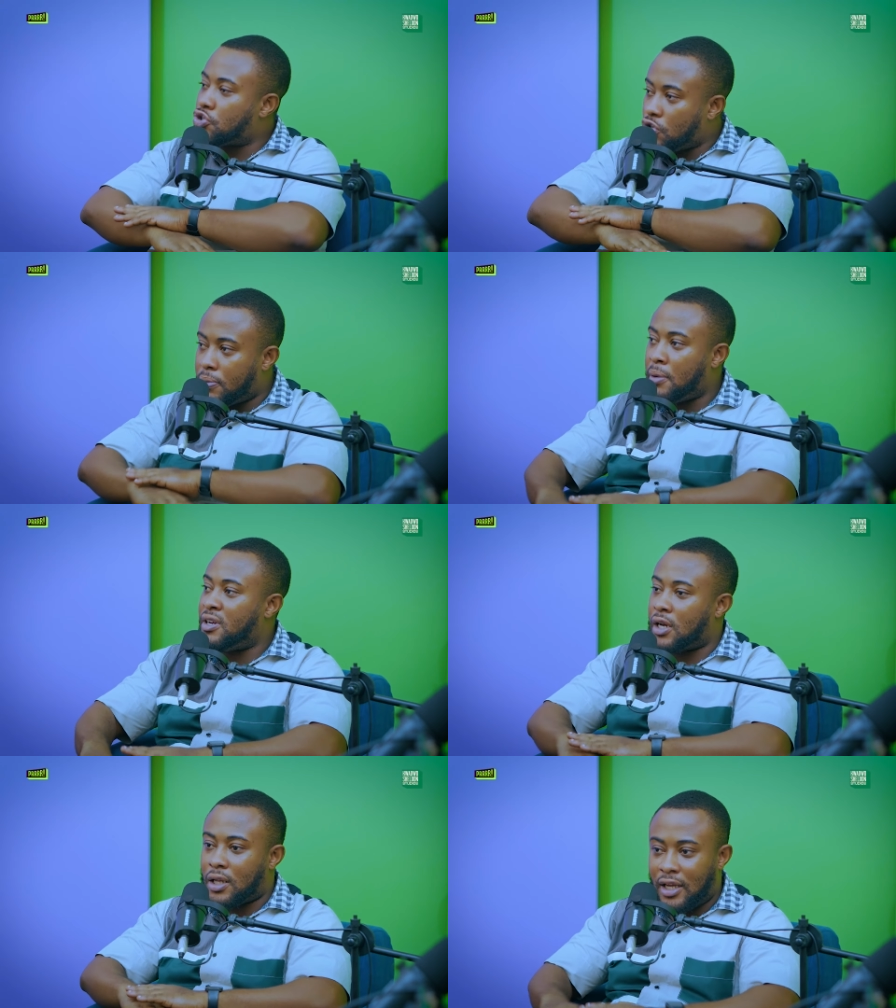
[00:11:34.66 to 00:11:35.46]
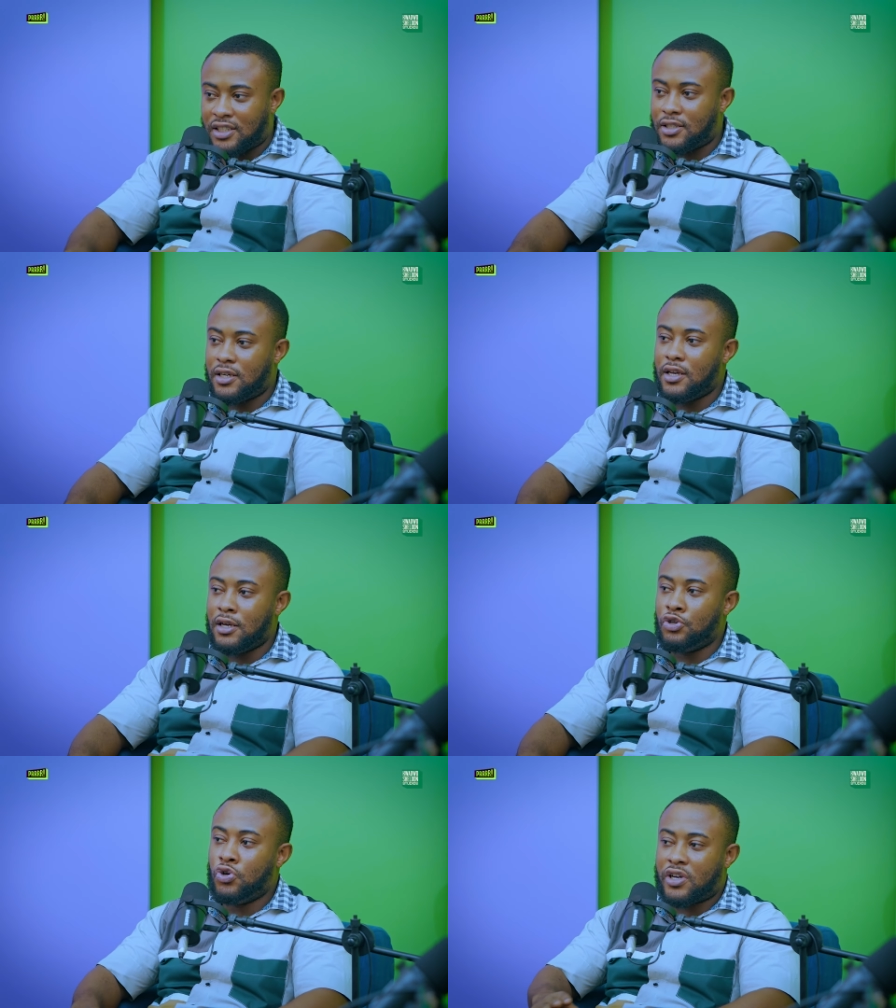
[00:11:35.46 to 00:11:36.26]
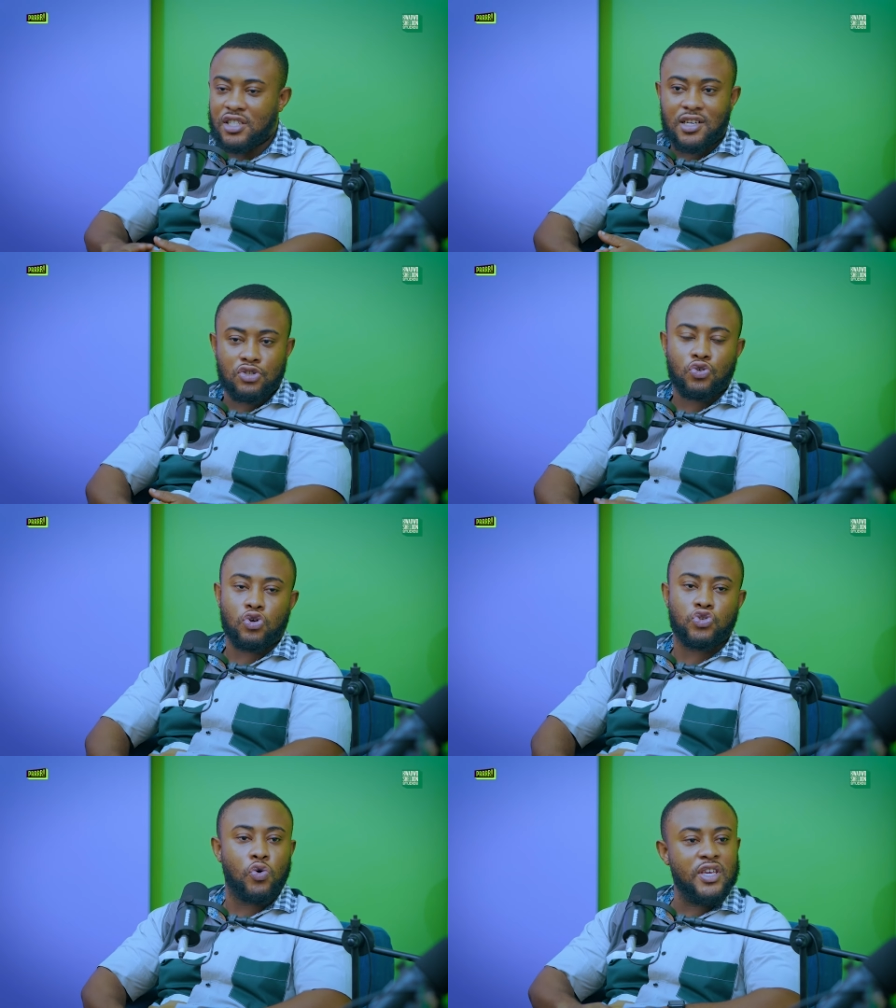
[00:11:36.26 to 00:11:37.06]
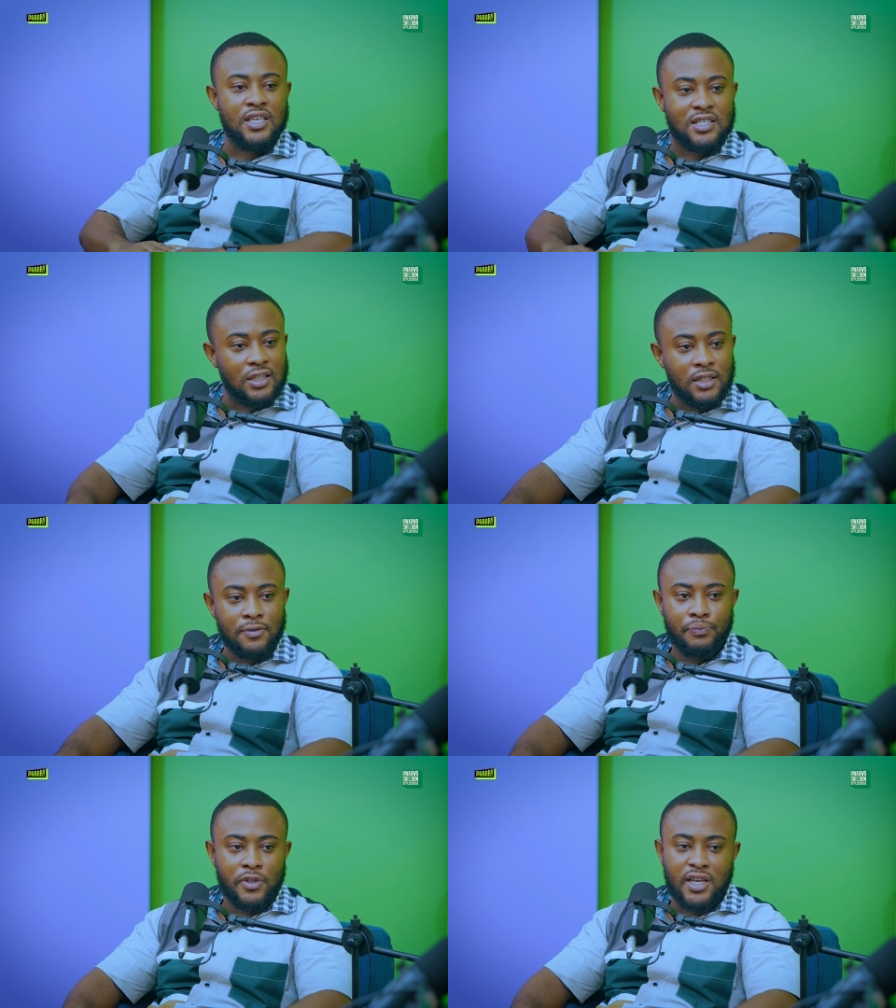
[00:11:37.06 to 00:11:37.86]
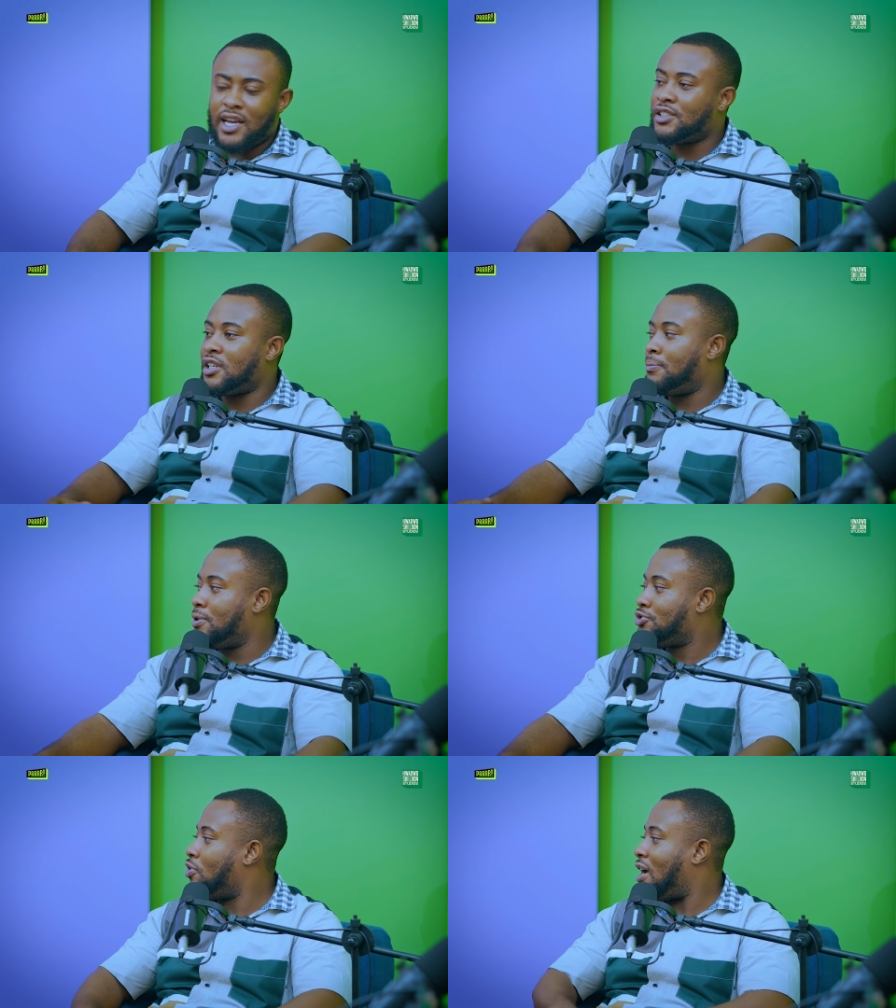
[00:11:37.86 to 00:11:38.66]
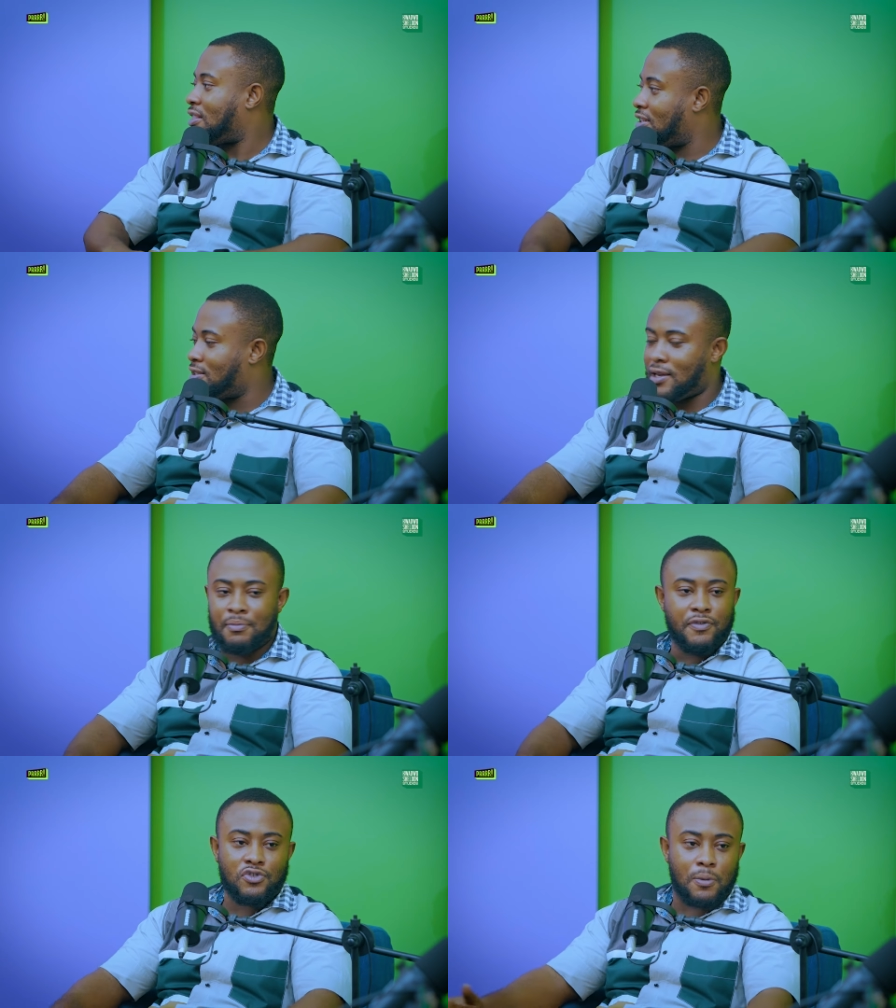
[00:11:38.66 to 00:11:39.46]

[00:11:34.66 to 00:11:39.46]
stop them in the clutch. Jokic can score so easily. He can't jump. He's not athletic. I'm even